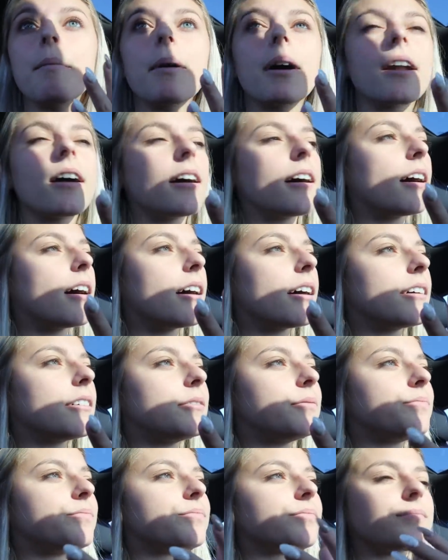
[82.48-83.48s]
But
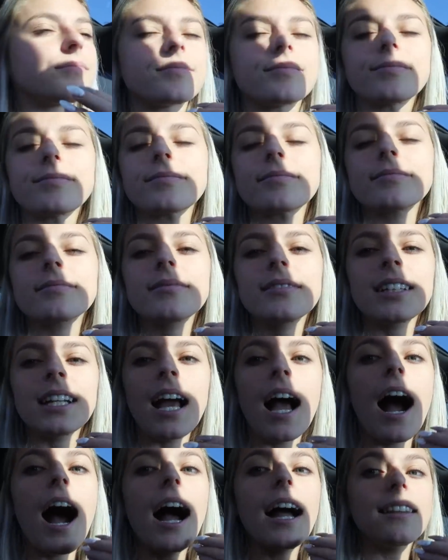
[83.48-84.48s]
you're hot.
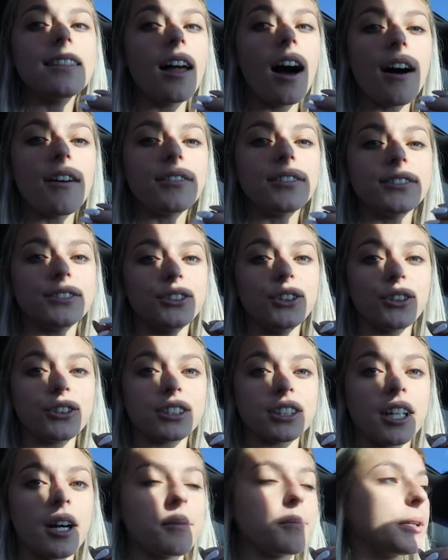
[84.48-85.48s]
I love
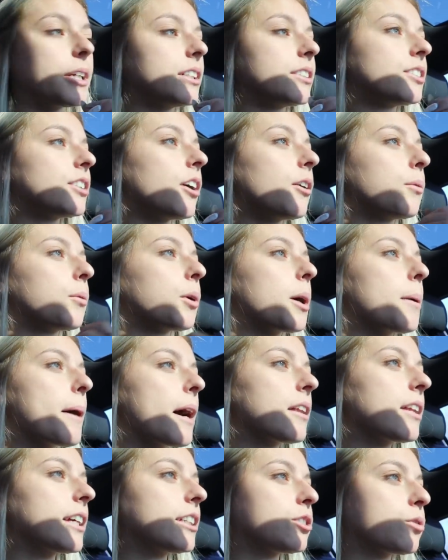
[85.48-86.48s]
Noodles and Company, so we're
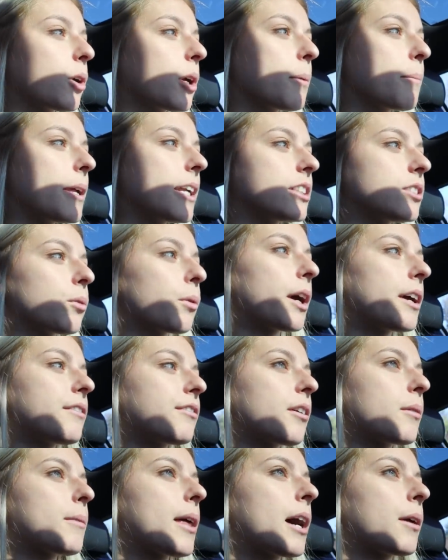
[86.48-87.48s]
about like 20 minutes away
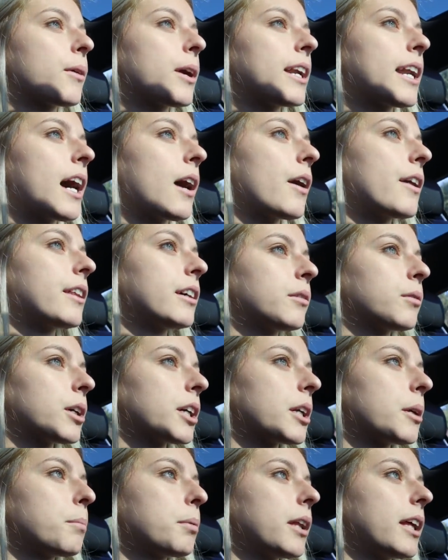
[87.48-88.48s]
from that right now. I think we're
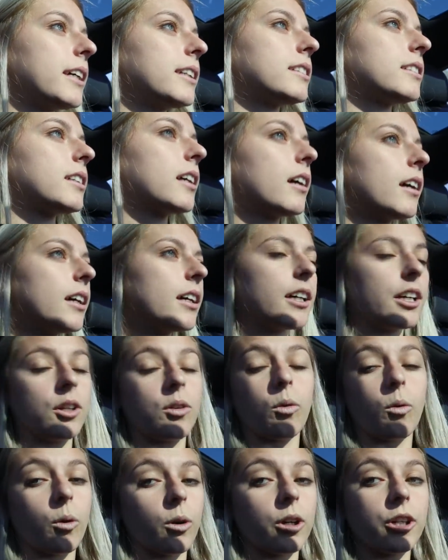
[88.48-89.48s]
gonna place an
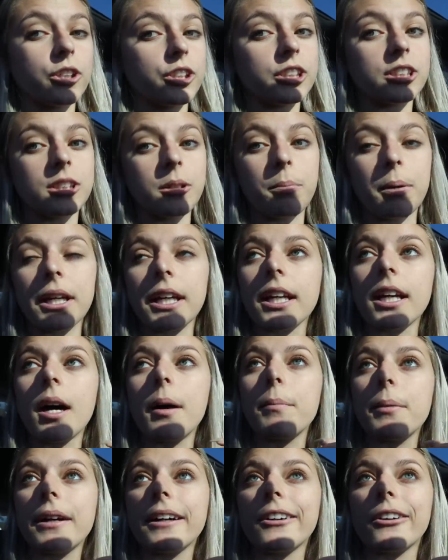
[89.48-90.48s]
order just to pick it
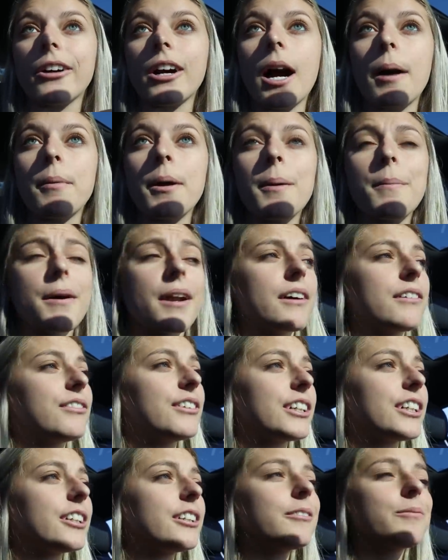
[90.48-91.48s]
up and grab it, but I
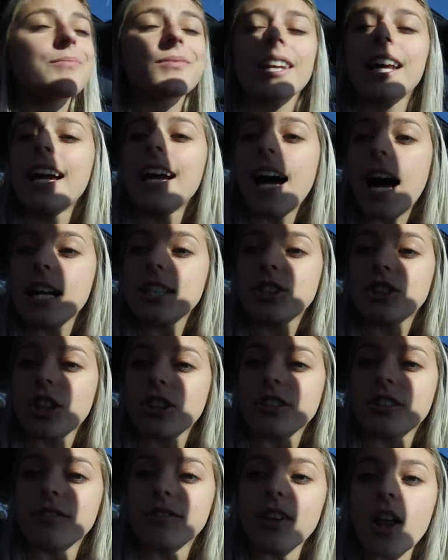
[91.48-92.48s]
figured I'd
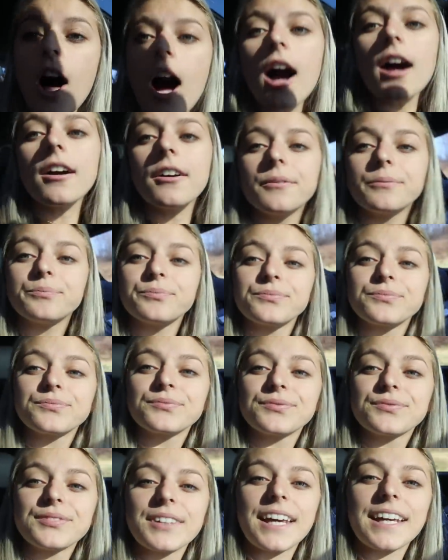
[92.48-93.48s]
start the vlog
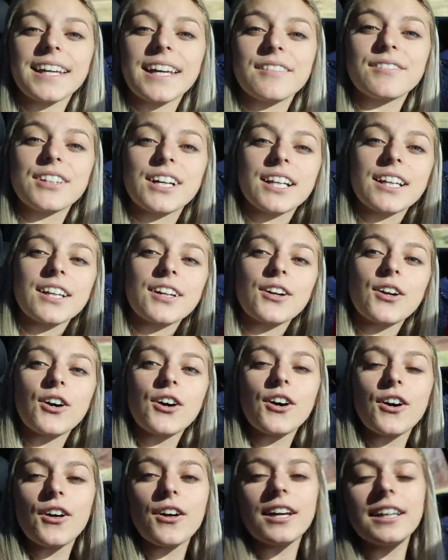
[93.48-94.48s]
and give you a
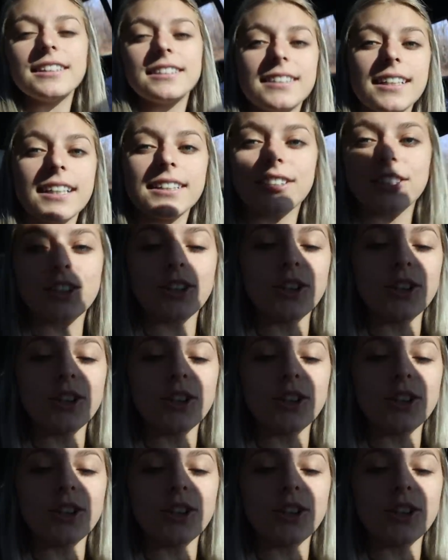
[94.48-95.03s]
little inside